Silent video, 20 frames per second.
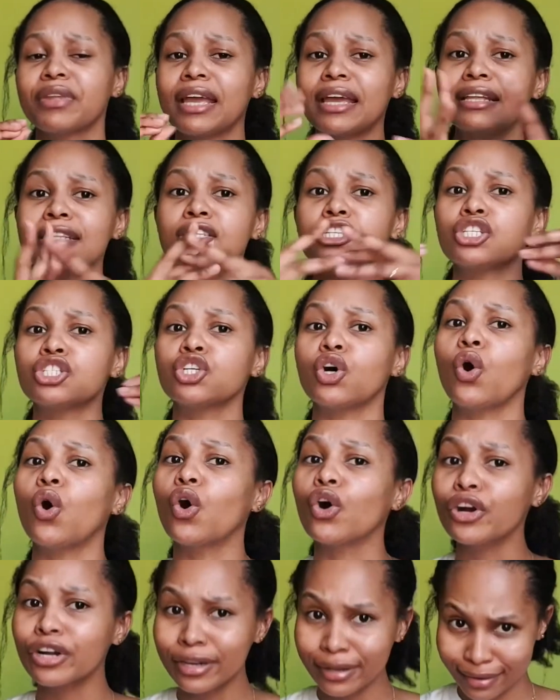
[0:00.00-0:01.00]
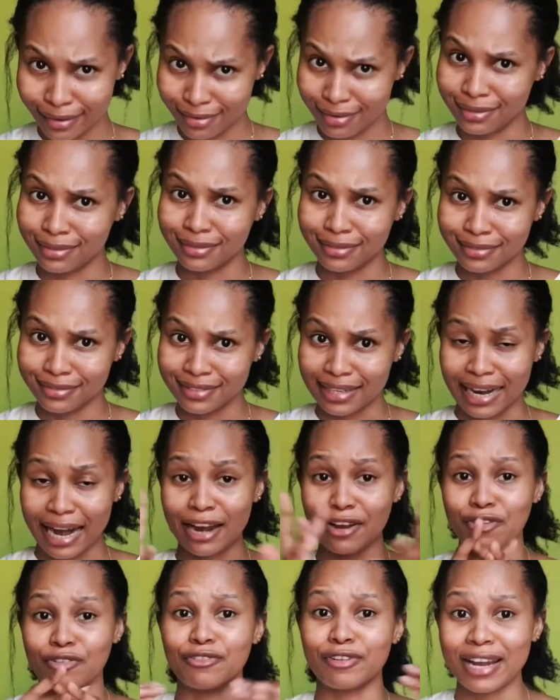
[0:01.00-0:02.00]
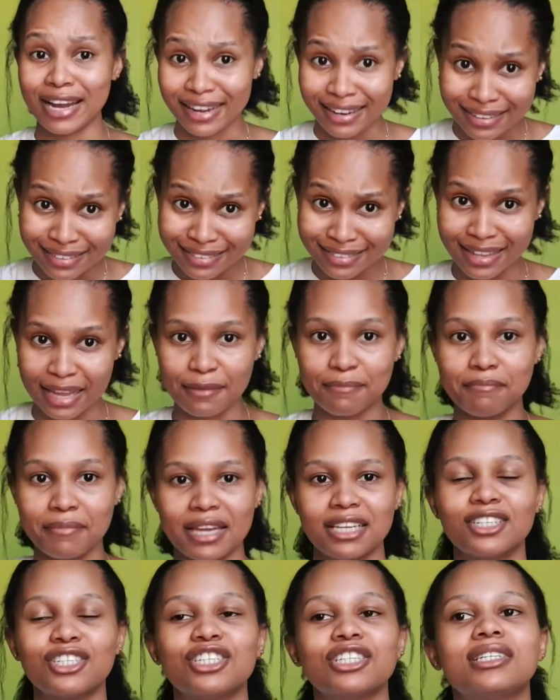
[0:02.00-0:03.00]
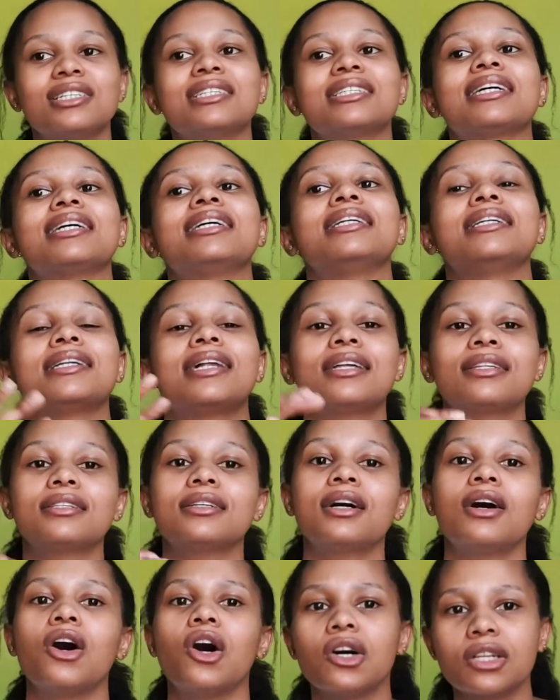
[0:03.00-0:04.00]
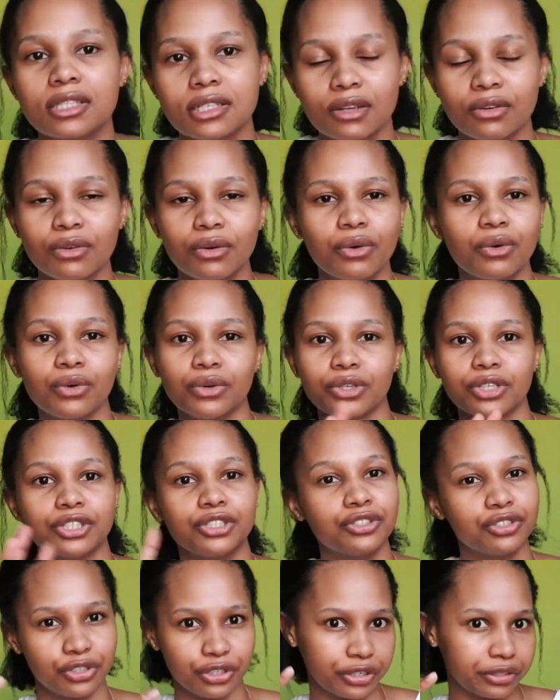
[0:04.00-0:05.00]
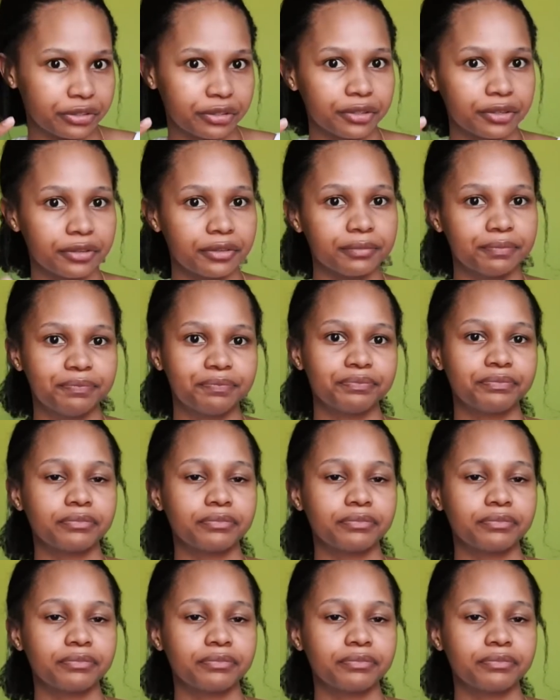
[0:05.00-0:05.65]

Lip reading: in this article that I read, they mentioned another article or journal